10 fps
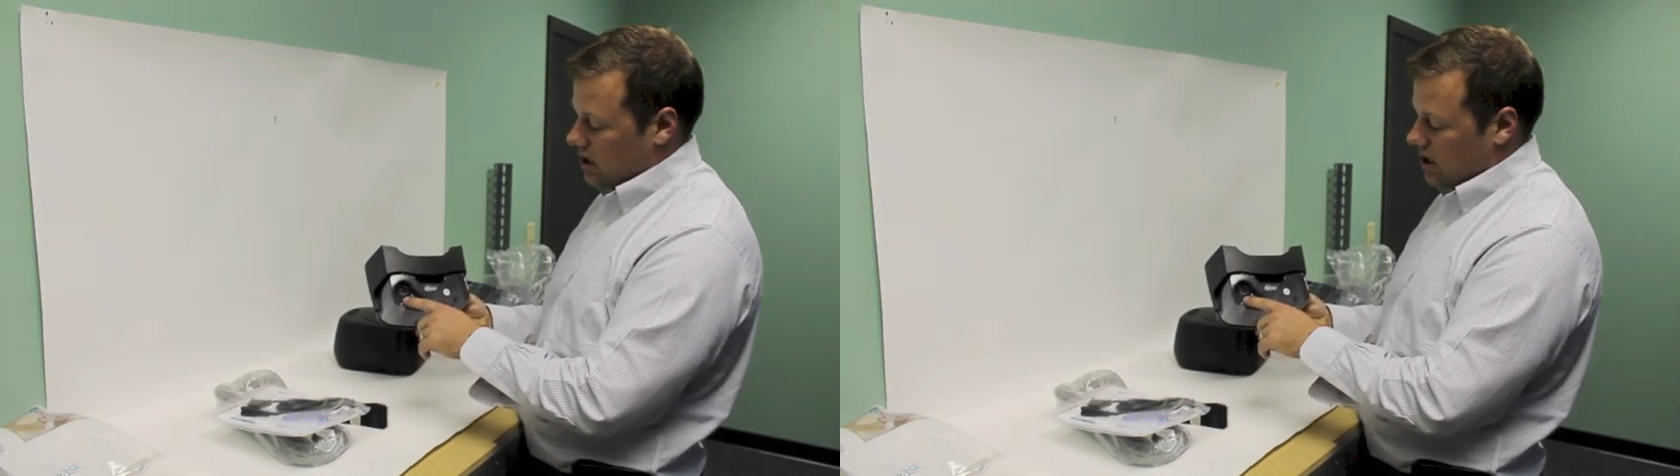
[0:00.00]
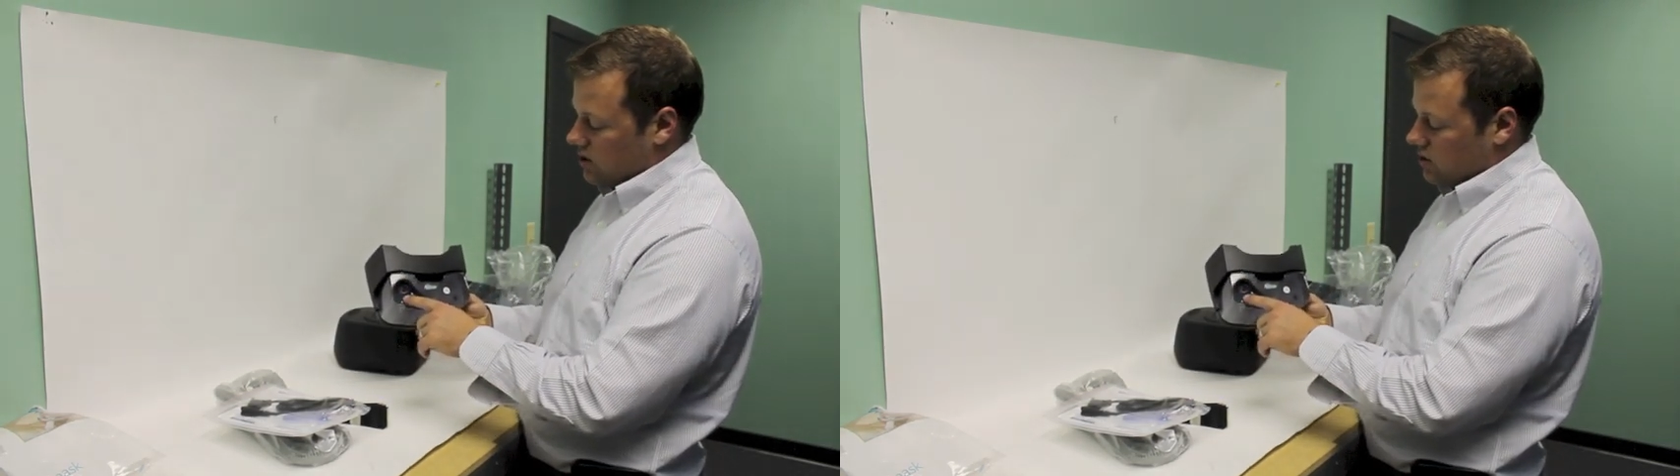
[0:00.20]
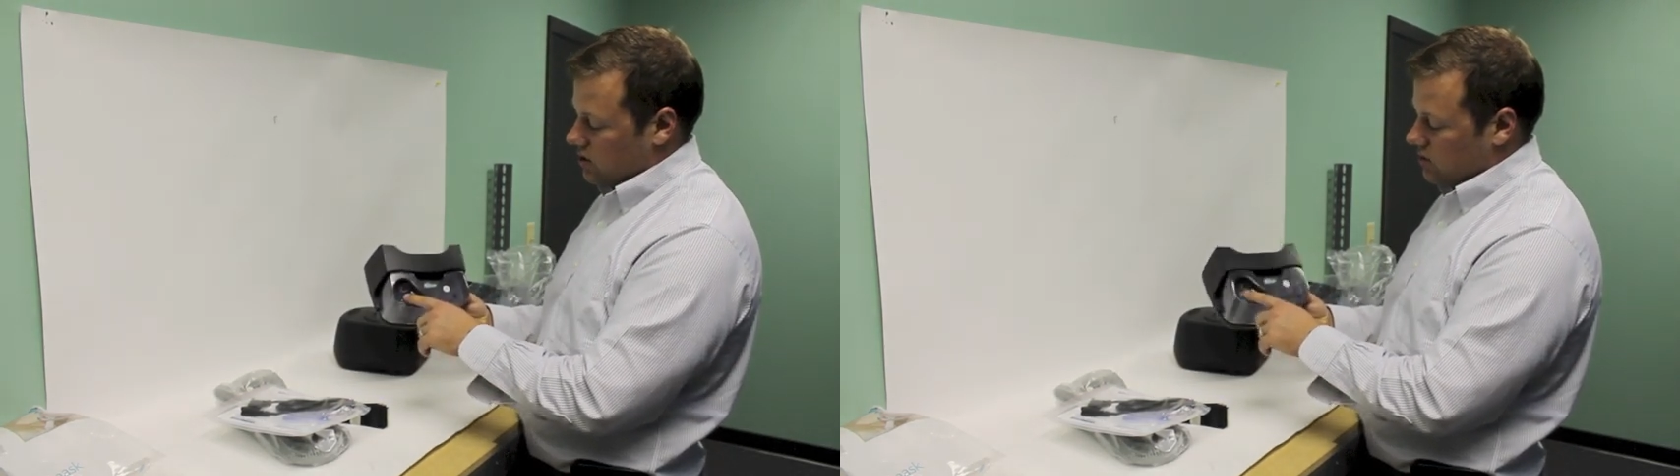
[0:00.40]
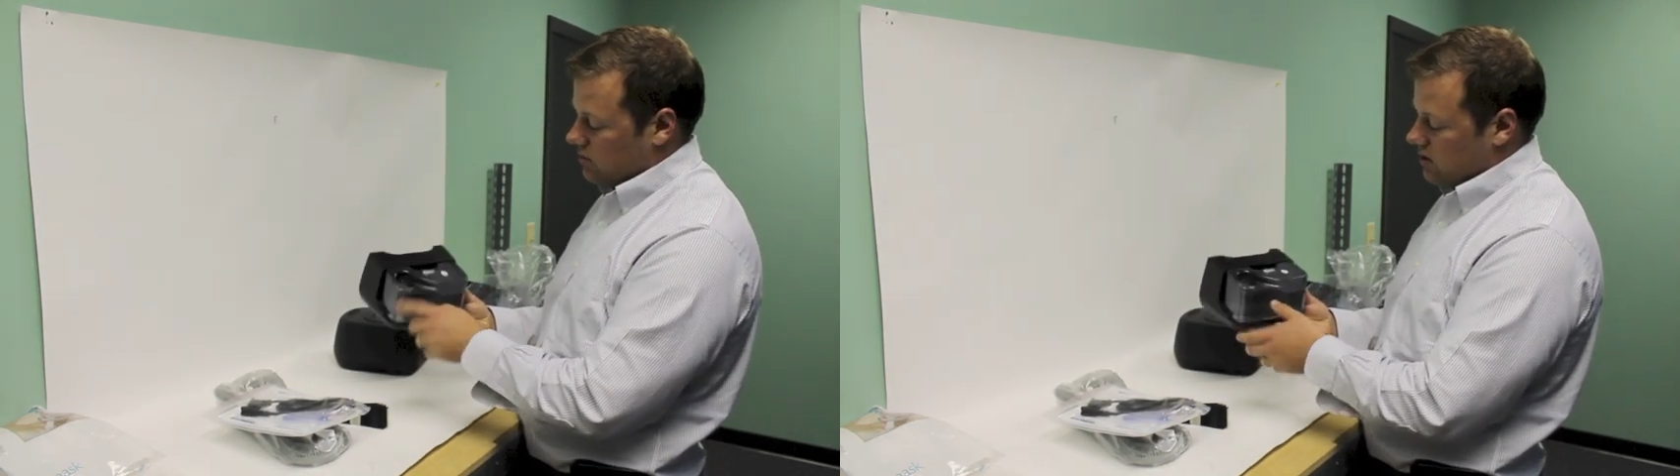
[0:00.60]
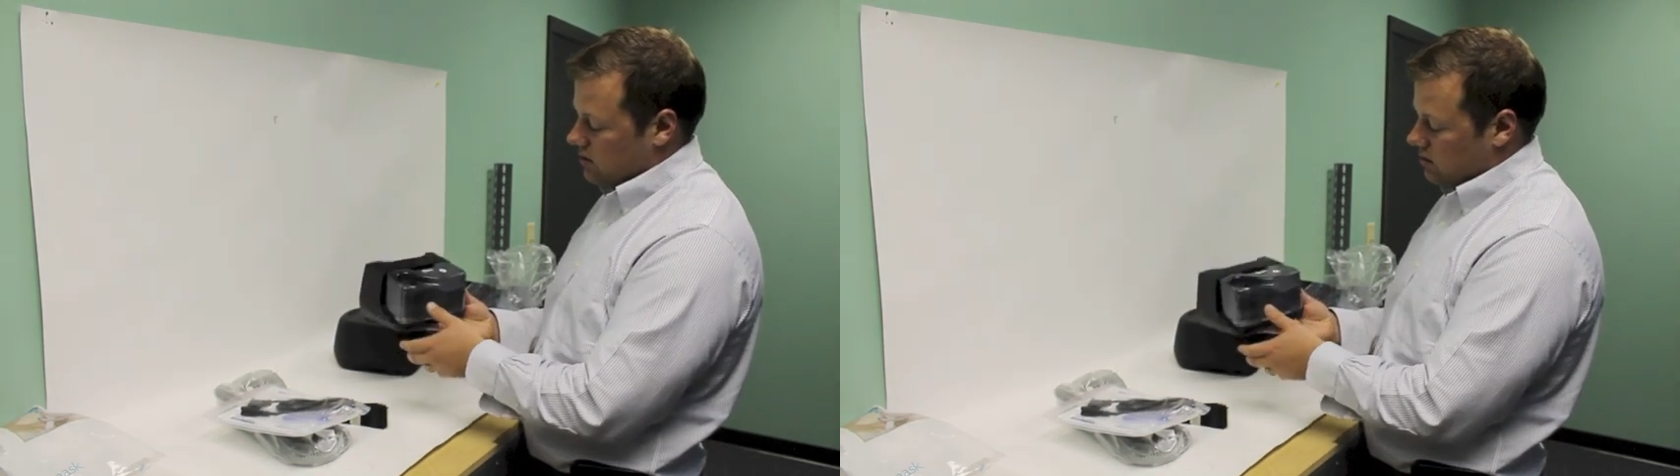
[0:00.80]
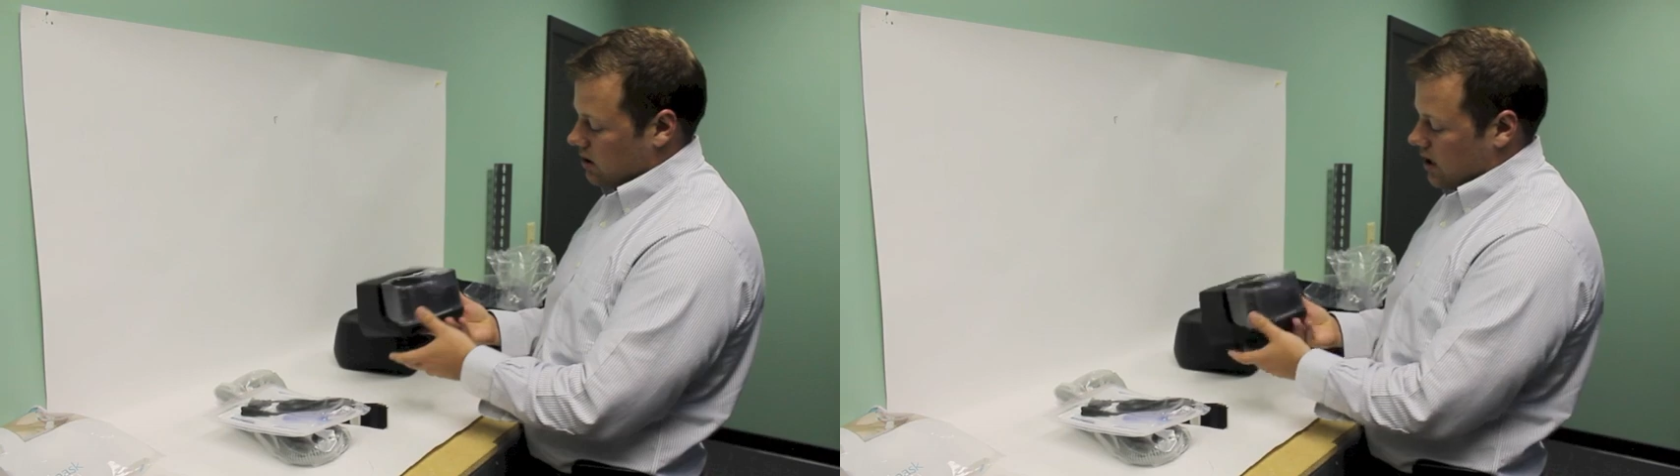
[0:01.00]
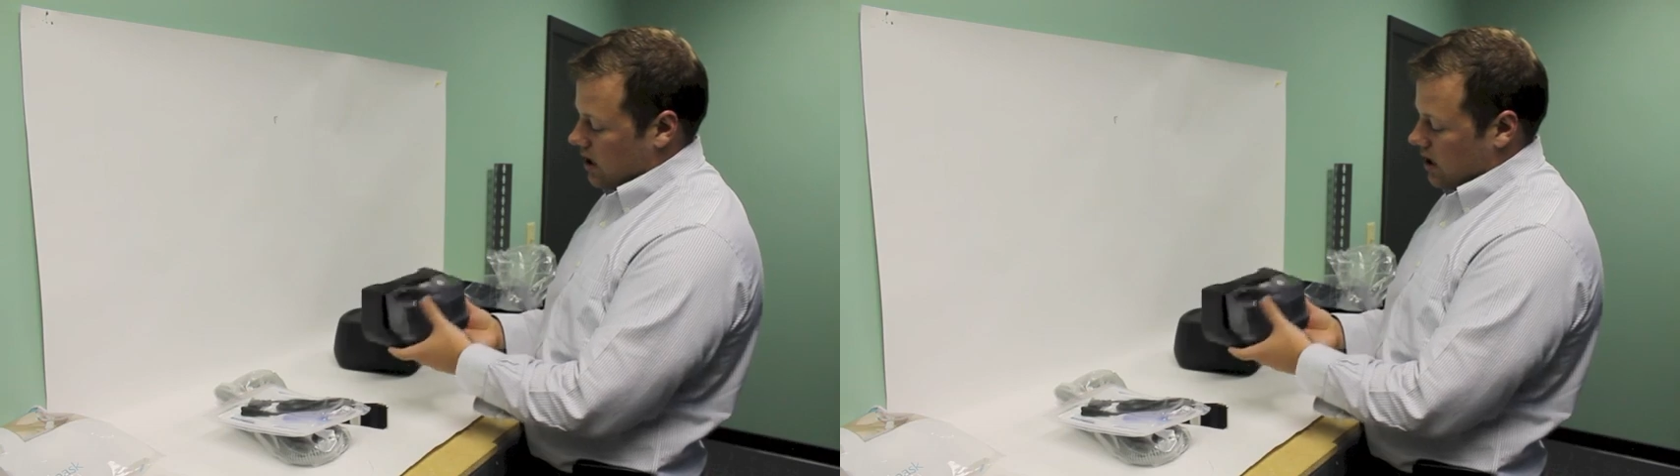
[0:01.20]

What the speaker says: connect your tube to.